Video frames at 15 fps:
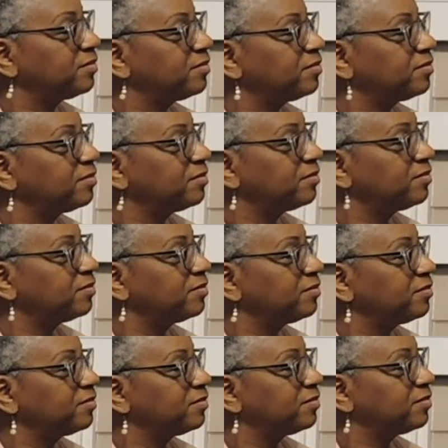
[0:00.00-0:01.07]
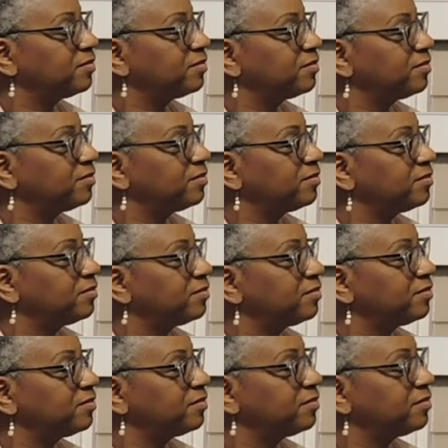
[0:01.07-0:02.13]

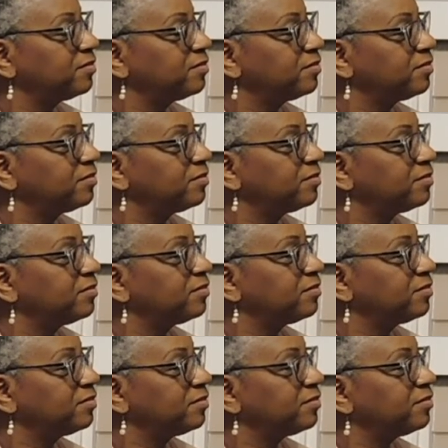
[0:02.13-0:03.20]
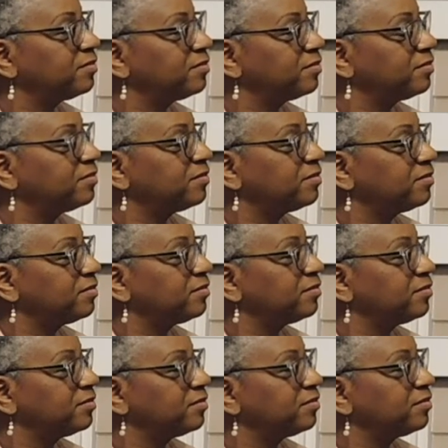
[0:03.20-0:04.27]

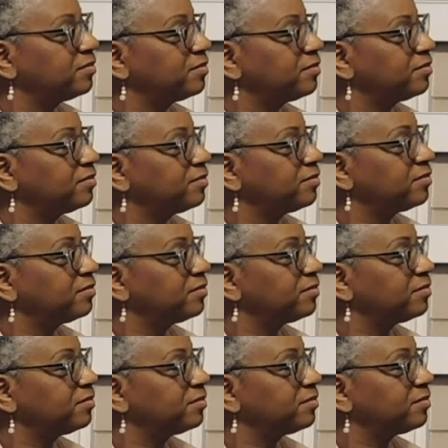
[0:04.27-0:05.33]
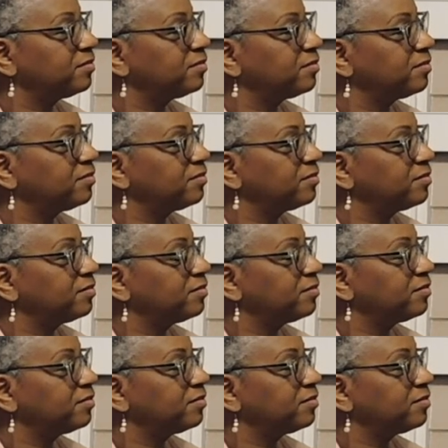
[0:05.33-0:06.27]
The person shown says nothing.